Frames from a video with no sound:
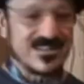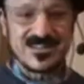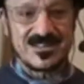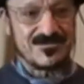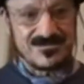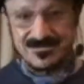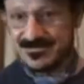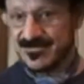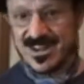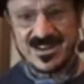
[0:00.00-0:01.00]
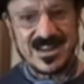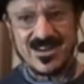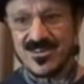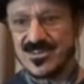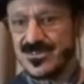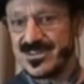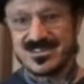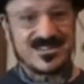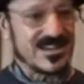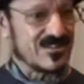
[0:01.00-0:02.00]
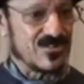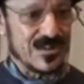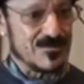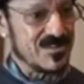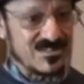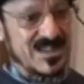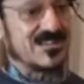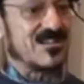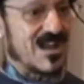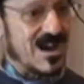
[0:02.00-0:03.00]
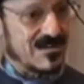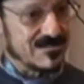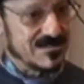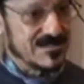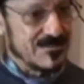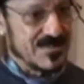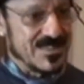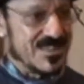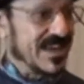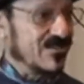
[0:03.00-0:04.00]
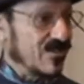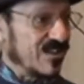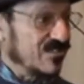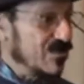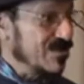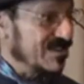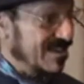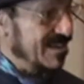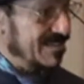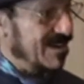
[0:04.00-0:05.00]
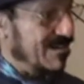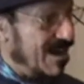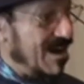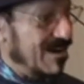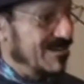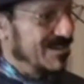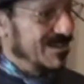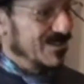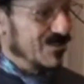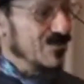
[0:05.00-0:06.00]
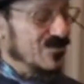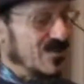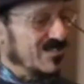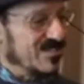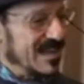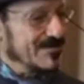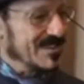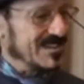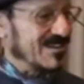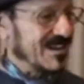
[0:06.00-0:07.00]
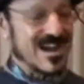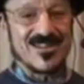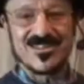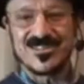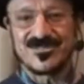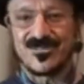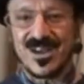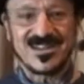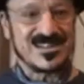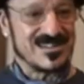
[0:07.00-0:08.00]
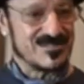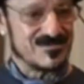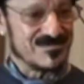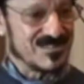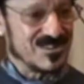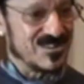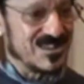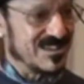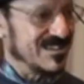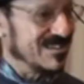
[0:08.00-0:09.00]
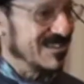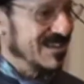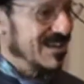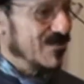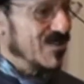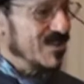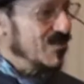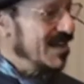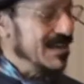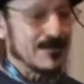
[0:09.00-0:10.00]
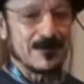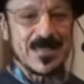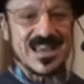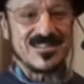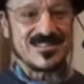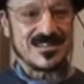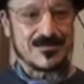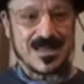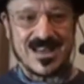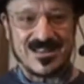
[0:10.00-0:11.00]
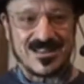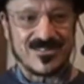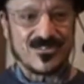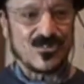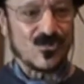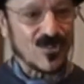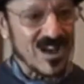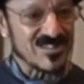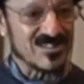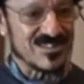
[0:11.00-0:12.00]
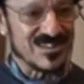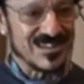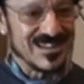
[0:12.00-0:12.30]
need to run an errand. You need to take a trip. You just take their car. They trust you to take their car. You trust them that their car is running and good. And what an amazing amount of trust